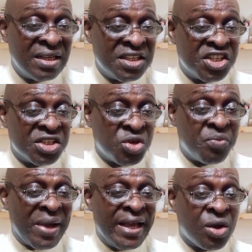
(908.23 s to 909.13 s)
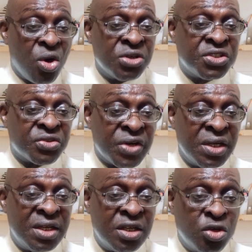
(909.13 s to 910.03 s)
decision by a country
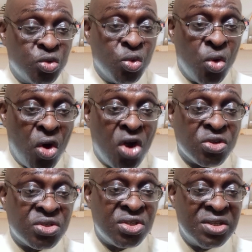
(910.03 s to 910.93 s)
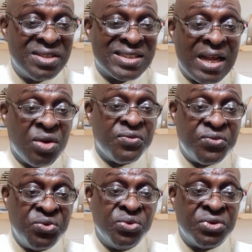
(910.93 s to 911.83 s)
to halt sale of
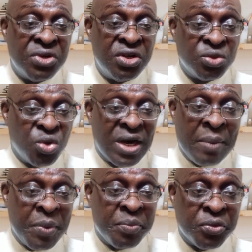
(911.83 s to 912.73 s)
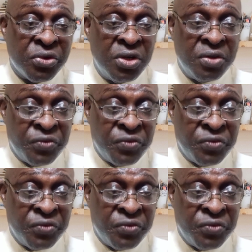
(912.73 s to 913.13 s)
food to other people.